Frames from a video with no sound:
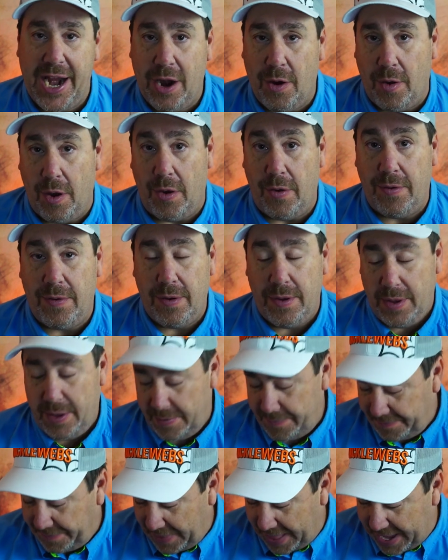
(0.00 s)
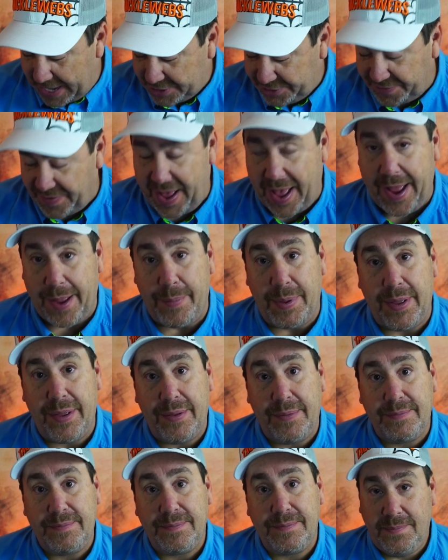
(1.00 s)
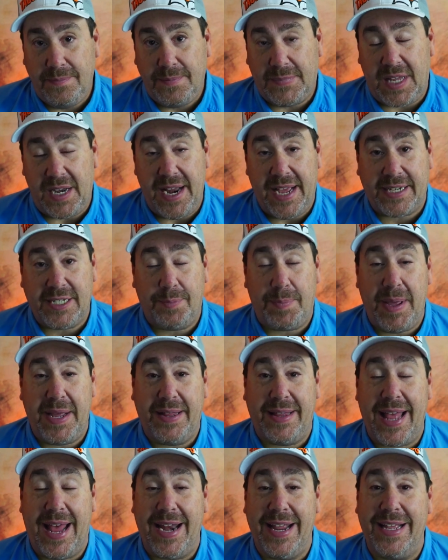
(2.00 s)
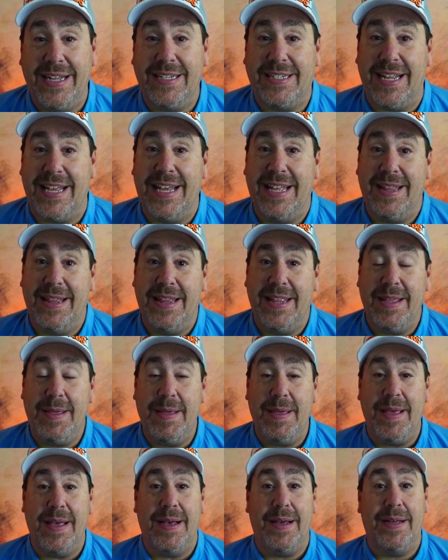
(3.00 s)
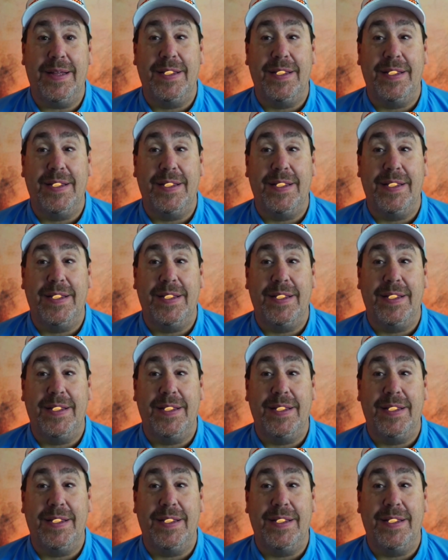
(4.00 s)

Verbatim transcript: Arrow Flash Vibe. The next bait that is in the